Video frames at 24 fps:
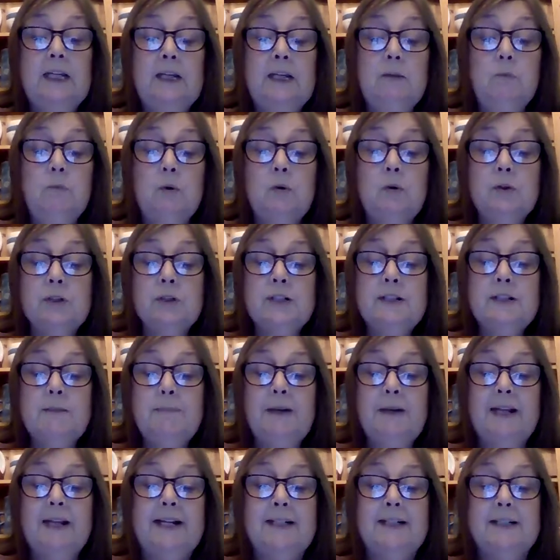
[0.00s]
He walked to the
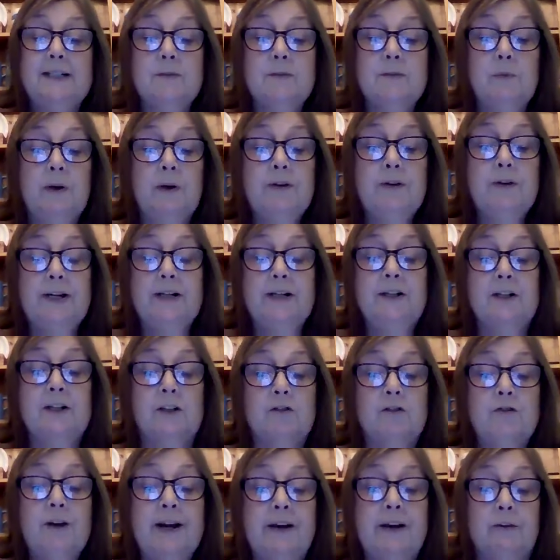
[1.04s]
place where it
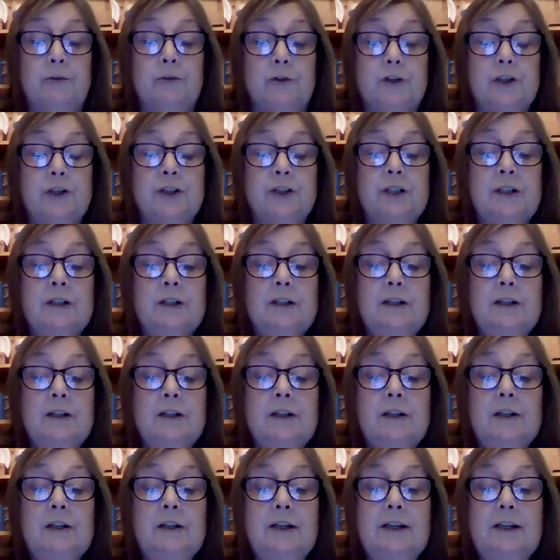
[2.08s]
had crouched.
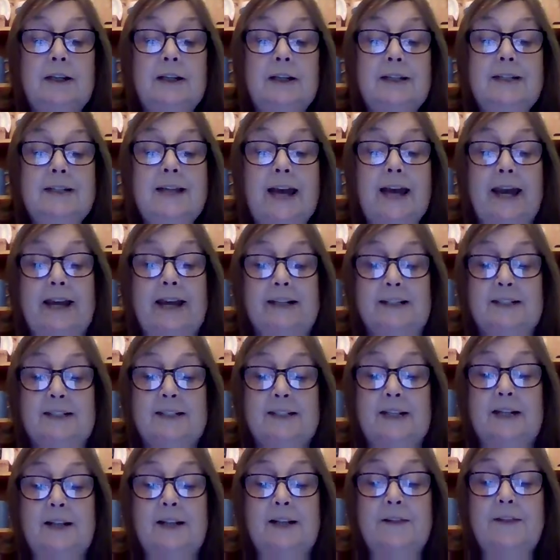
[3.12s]

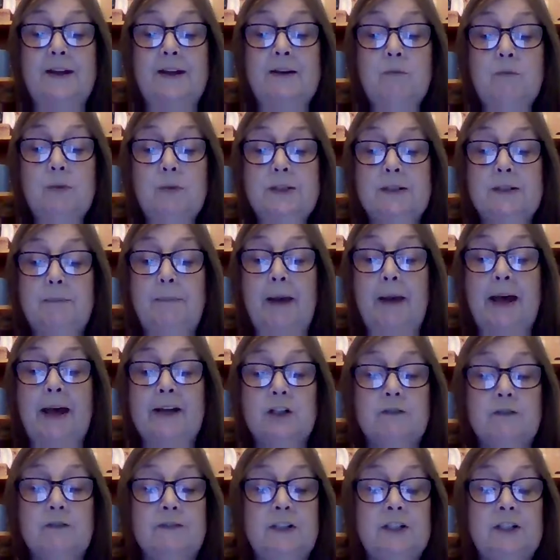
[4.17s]
Yes, there was the
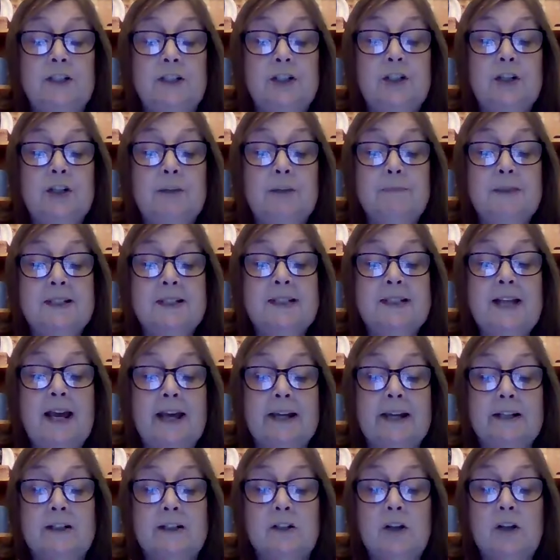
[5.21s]
patch of disturbed
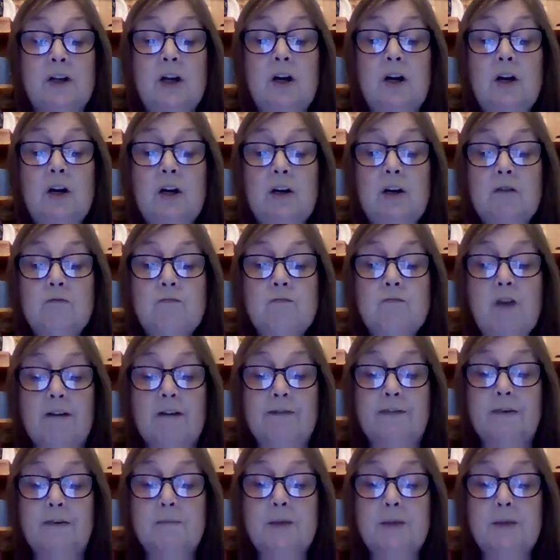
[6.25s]
sand rough